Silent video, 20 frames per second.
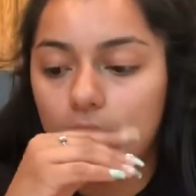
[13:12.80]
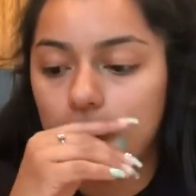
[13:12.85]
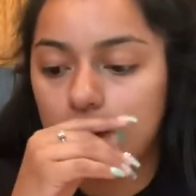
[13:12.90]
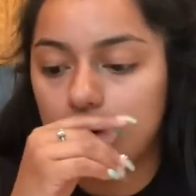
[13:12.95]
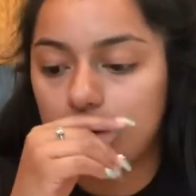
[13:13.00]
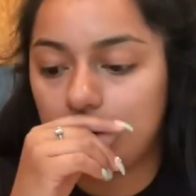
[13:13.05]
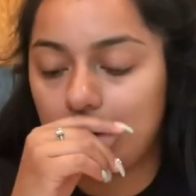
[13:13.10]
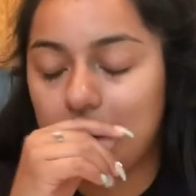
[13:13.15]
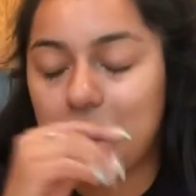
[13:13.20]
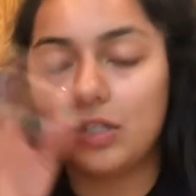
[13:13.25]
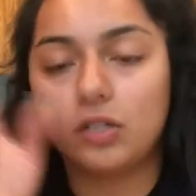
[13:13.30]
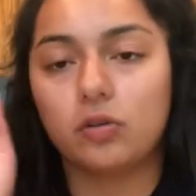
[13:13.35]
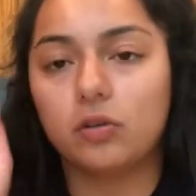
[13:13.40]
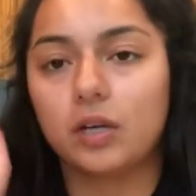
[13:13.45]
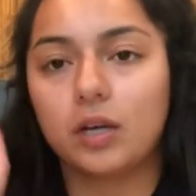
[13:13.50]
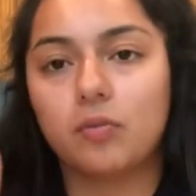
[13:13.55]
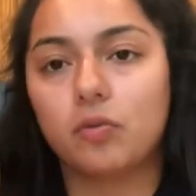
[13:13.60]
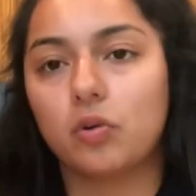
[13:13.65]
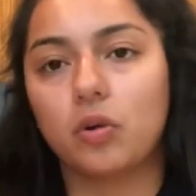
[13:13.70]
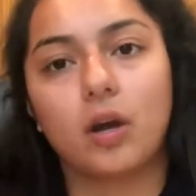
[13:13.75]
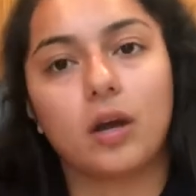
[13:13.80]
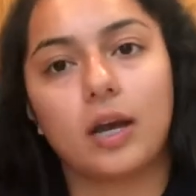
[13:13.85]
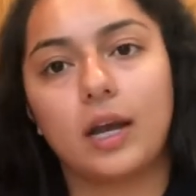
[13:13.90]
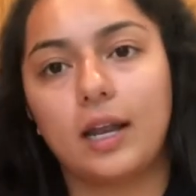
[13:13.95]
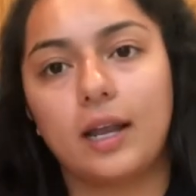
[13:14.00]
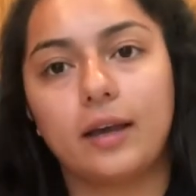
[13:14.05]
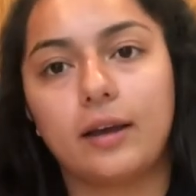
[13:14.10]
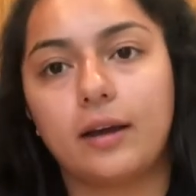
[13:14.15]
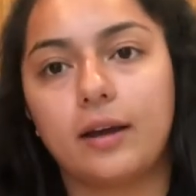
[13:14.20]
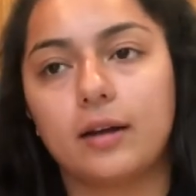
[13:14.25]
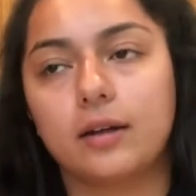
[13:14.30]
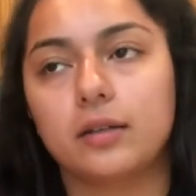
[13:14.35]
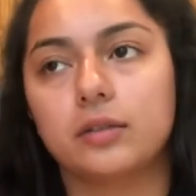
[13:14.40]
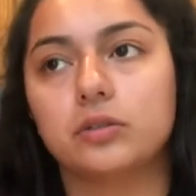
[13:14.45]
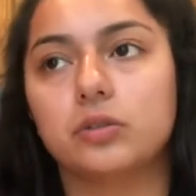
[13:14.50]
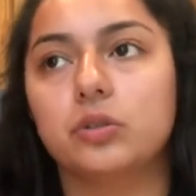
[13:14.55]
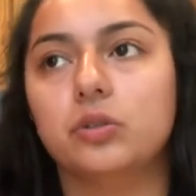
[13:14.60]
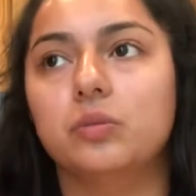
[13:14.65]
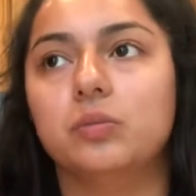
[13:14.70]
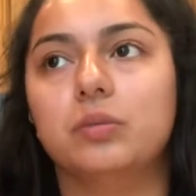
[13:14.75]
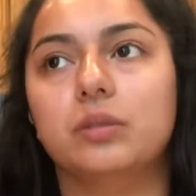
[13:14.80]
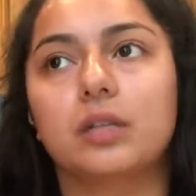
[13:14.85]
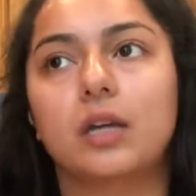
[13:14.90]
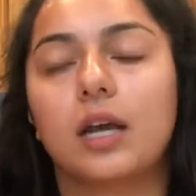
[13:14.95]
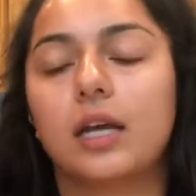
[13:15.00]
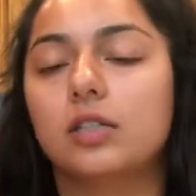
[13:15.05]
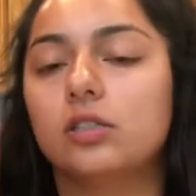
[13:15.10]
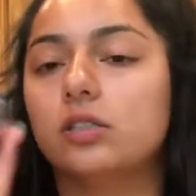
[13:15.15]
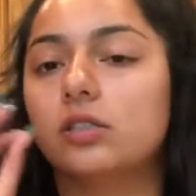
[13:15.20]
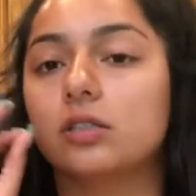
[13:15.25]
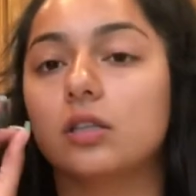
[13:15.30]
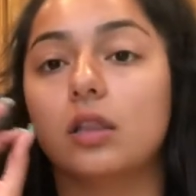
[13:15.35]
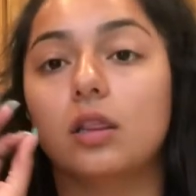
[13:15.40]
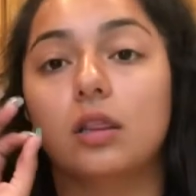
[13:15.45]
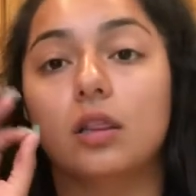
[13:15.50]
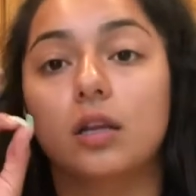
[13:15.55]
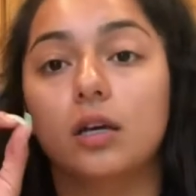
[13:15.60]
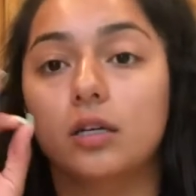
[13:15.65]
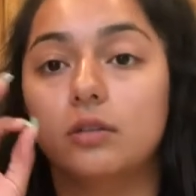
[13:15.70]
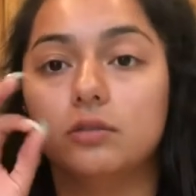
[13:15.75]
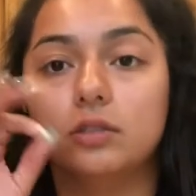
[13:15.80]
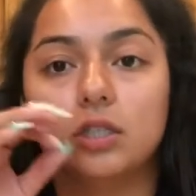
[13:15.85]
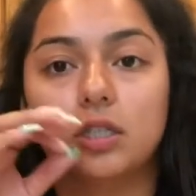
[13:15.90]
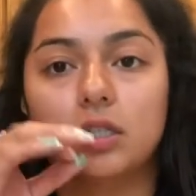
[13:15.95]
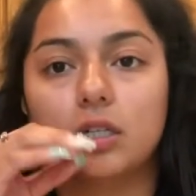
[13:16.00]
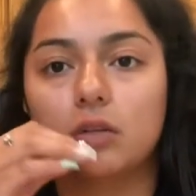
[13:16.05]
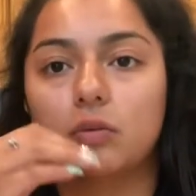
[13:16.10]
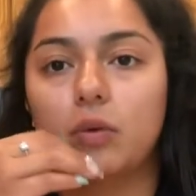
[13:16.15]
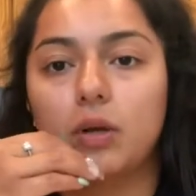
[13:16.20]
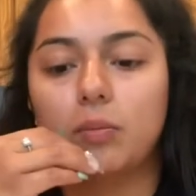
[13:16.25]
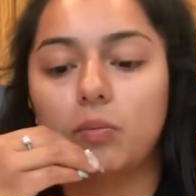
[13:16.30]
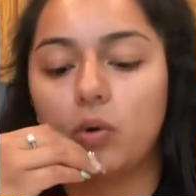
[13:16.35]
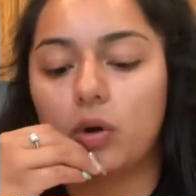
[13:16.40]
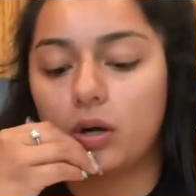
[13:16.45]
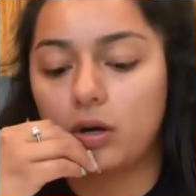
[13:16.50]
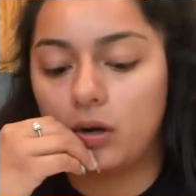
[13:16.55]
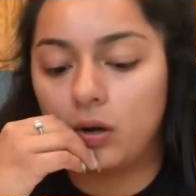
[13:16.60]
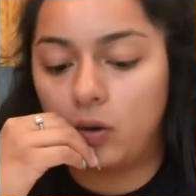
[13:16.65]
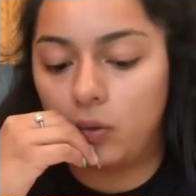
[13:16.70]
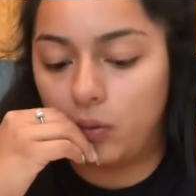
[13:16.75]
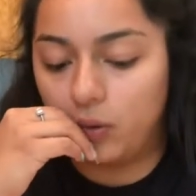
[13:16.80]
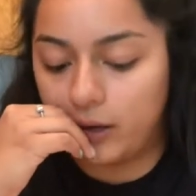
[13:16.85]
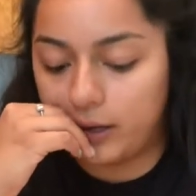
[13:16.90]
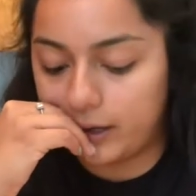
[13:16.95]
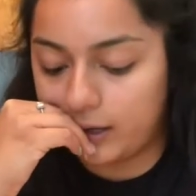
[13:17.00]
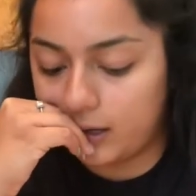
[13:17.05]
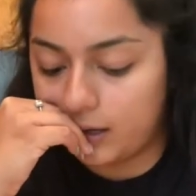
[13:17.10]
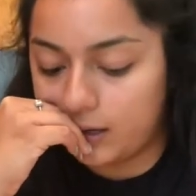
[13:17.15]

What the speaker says: I mean, don't get me wrong, I like garnet too, but I just love chicken way more. I don't know why.